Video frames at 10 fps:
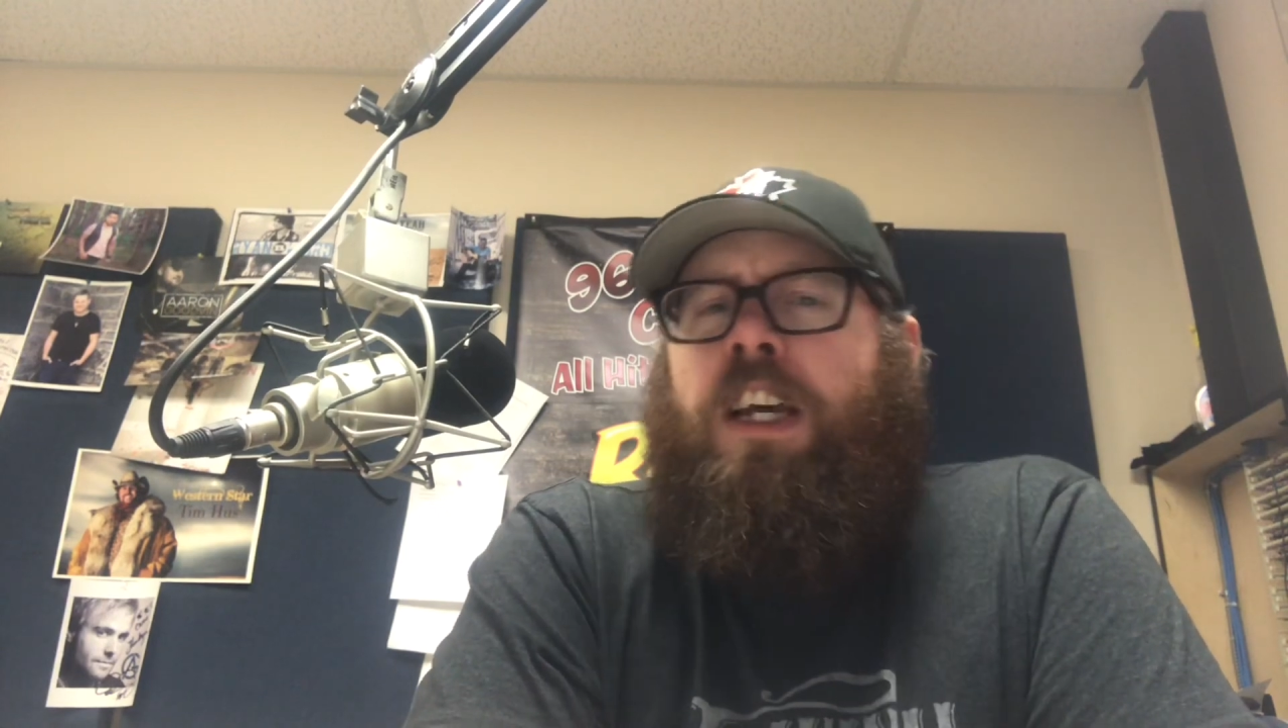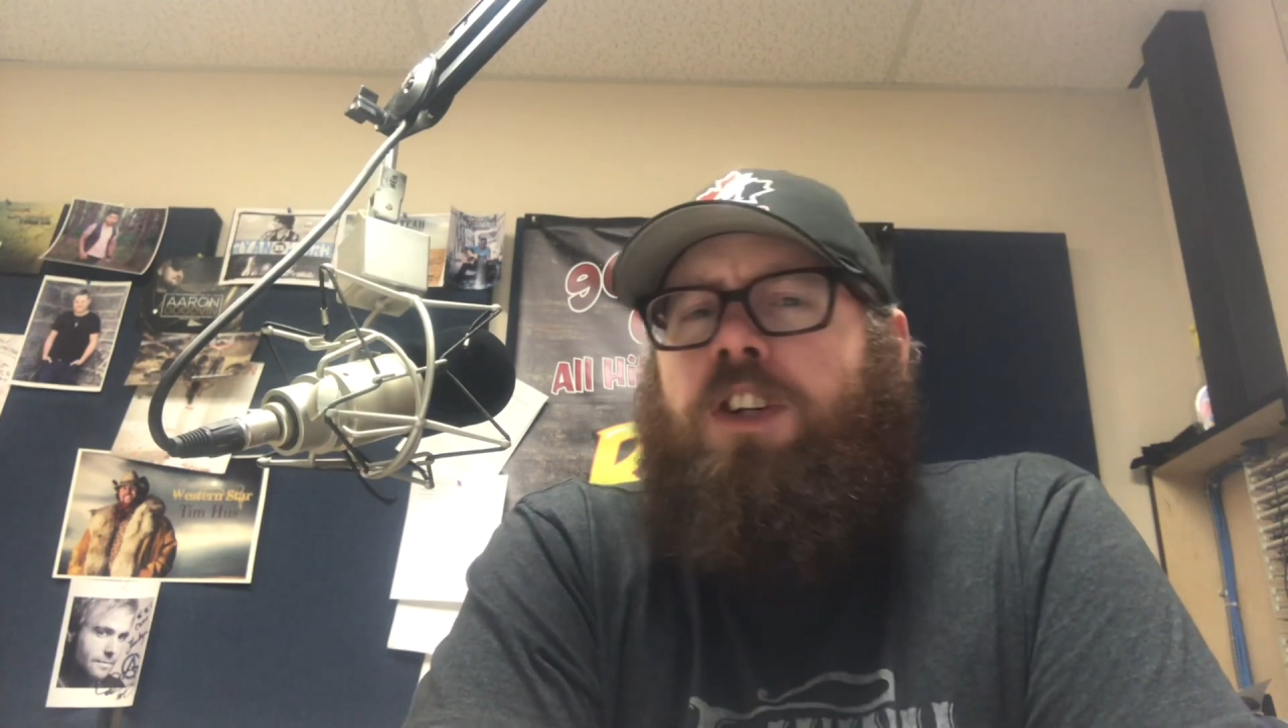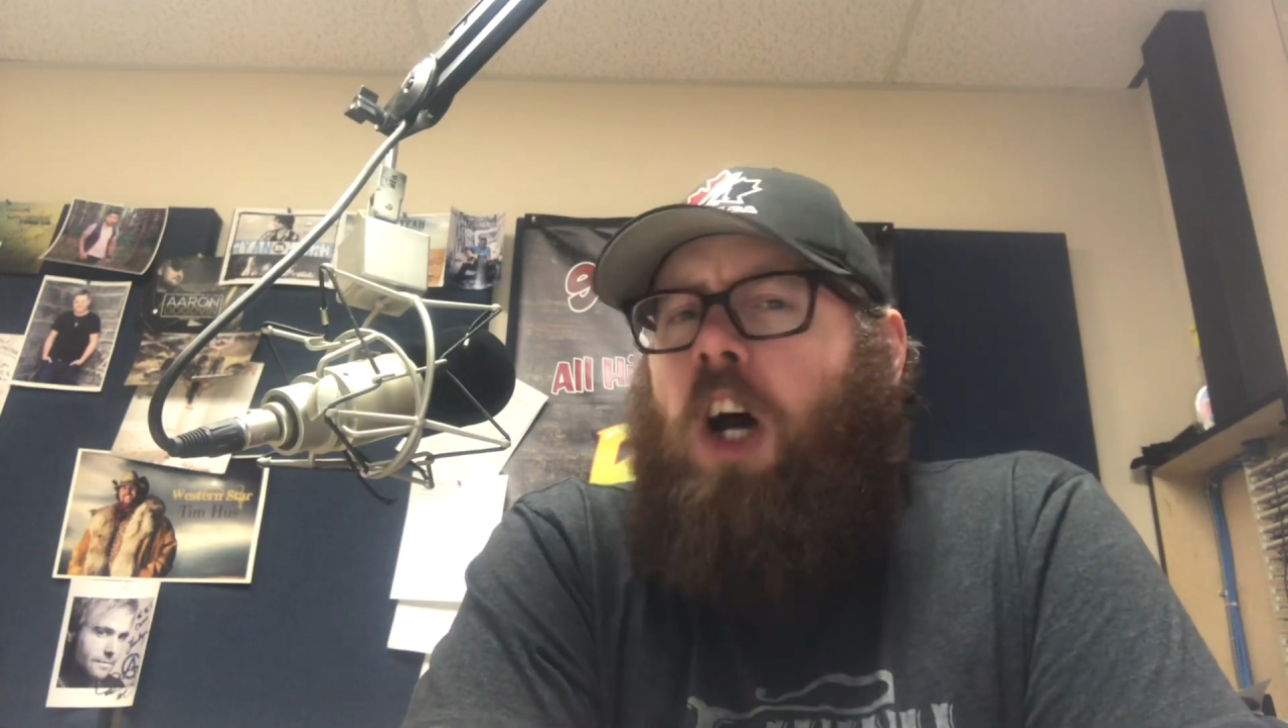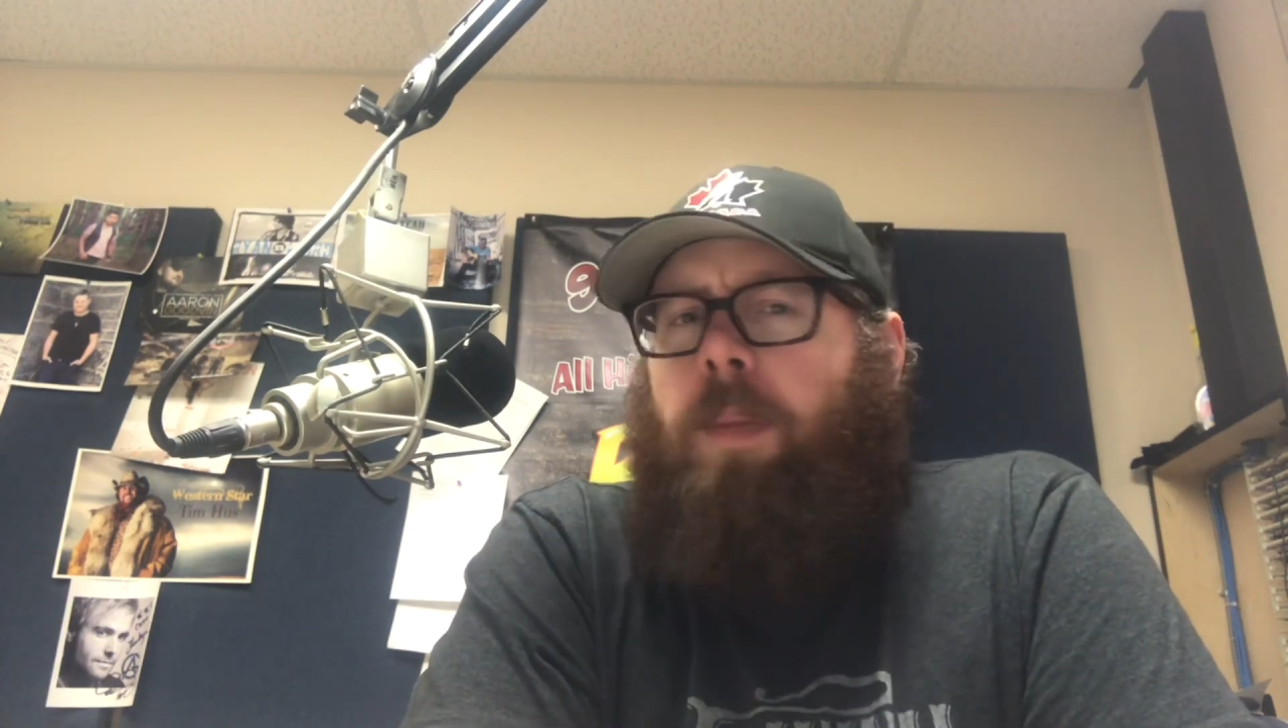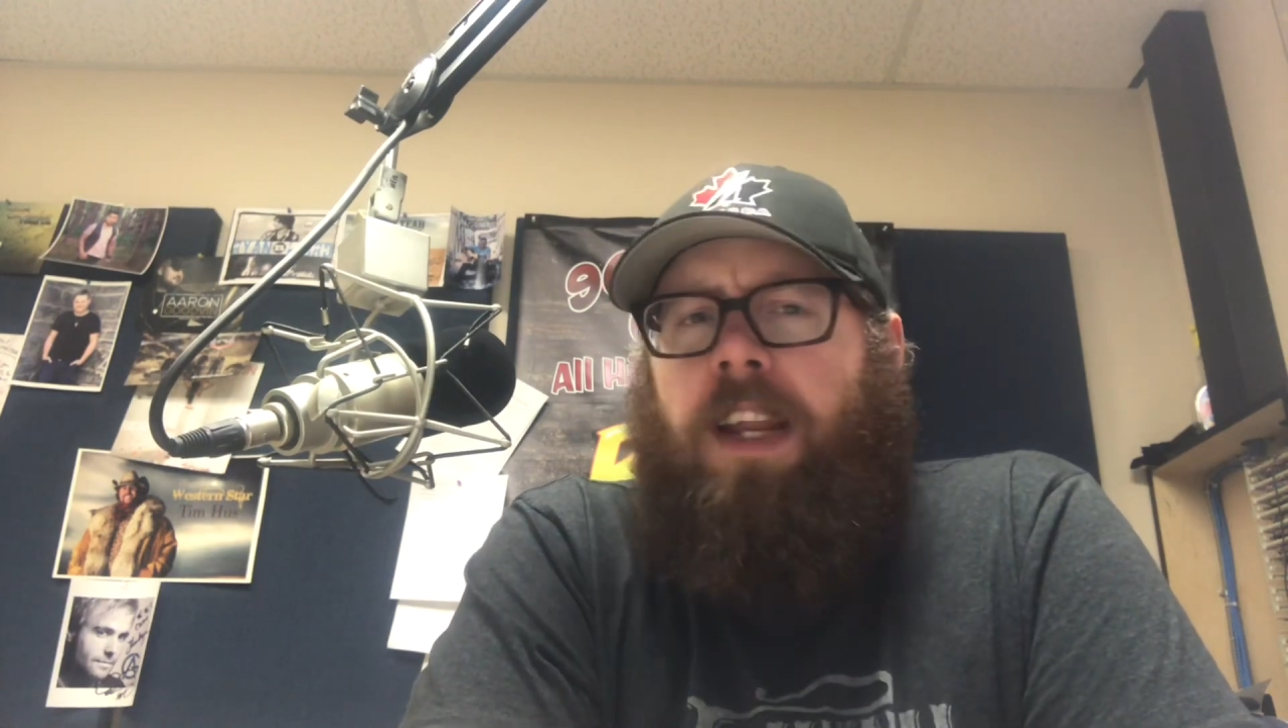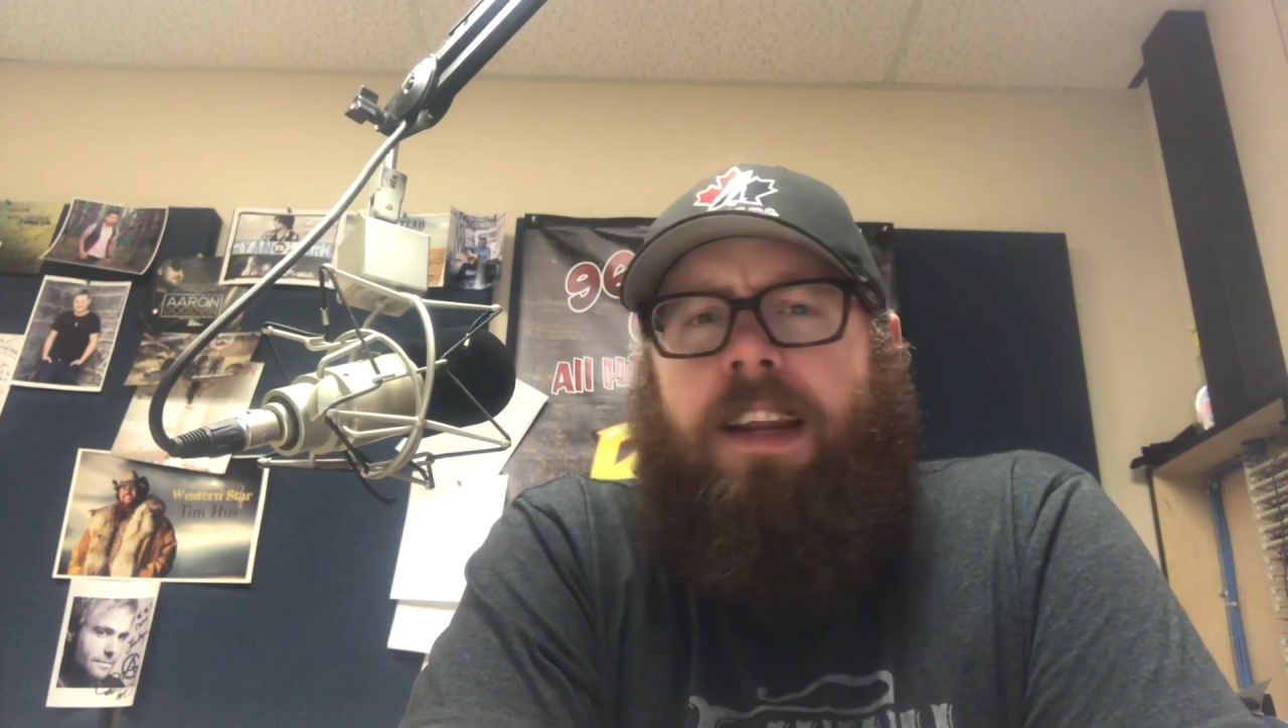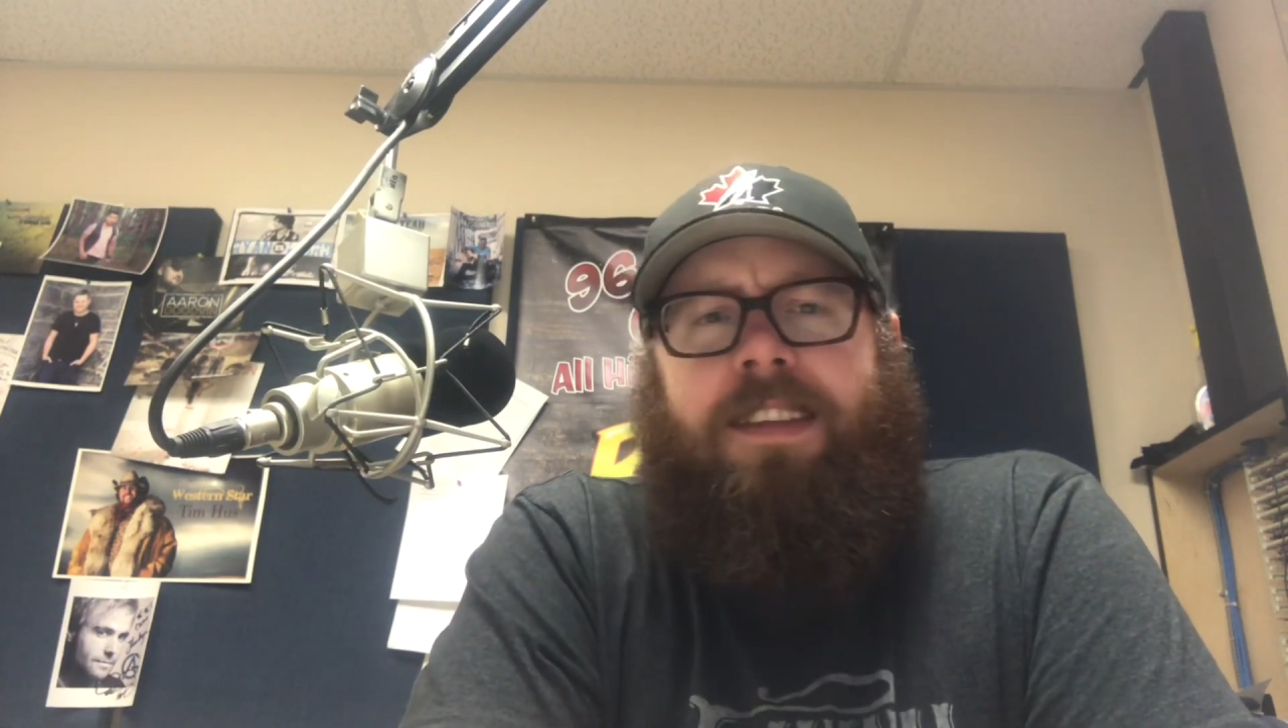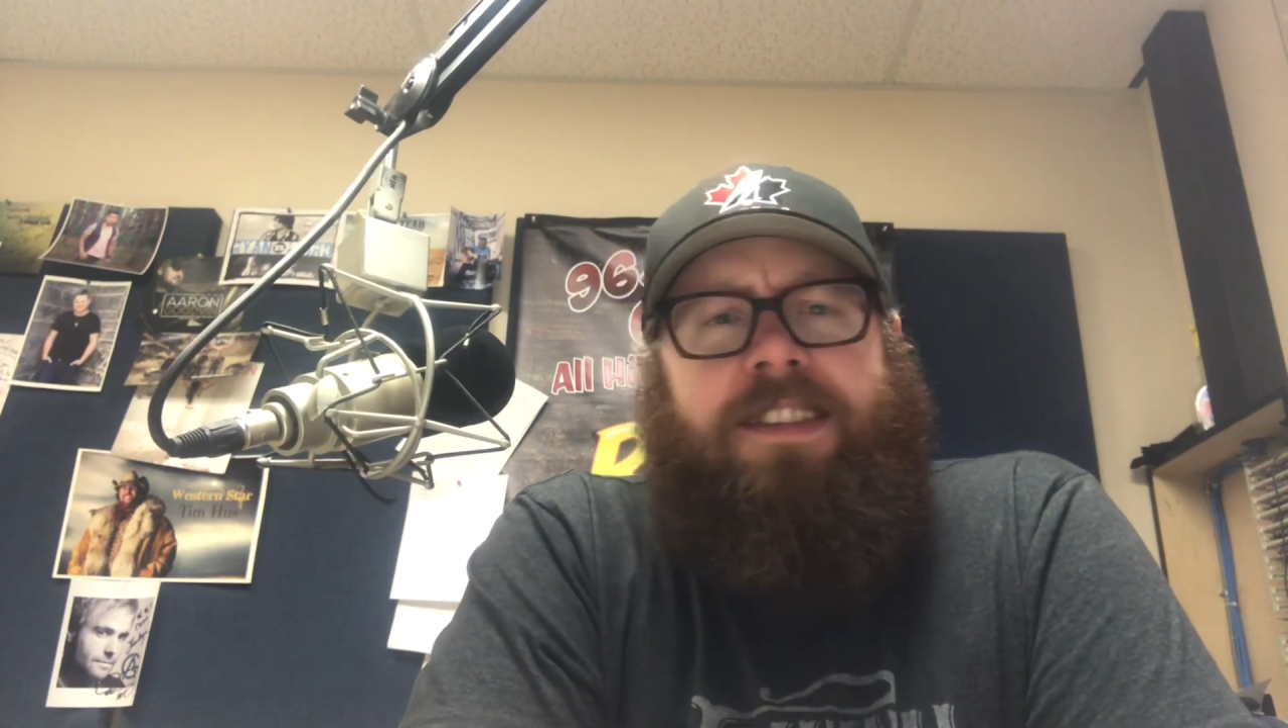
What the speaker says: dominated the